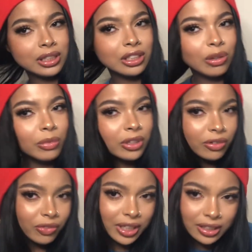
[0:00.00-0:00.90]
to no
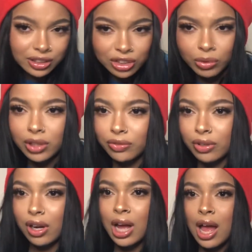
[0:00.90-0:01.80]
motherfucking Sweet
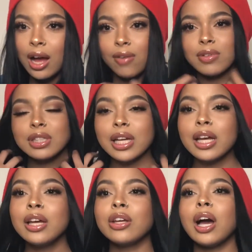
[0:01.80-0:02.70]
Frog. I was like,
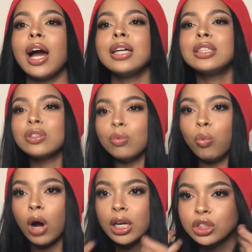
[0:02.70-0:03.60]
I just
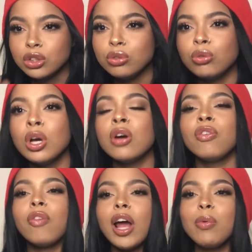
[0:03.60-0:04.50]
watched you
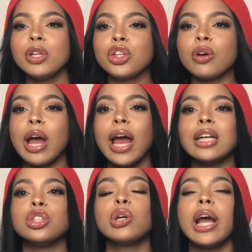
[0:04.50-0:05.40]
fight with your
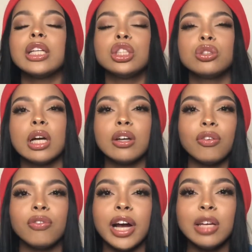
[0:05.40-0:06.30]
ex. Your ex just tried to
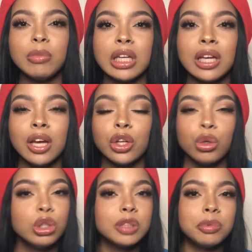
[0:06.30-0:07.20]
fight me. You
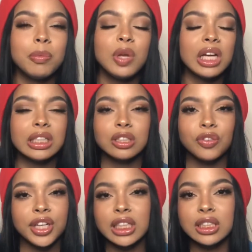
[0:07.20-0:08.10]
just put me in this
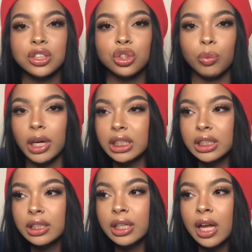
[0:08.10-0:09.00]
fucking
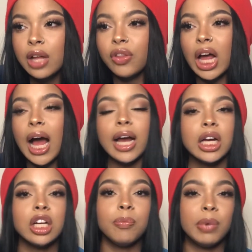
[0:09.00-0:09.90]
situation that I
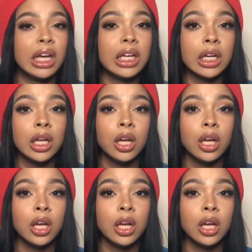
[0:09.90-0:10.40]
could have been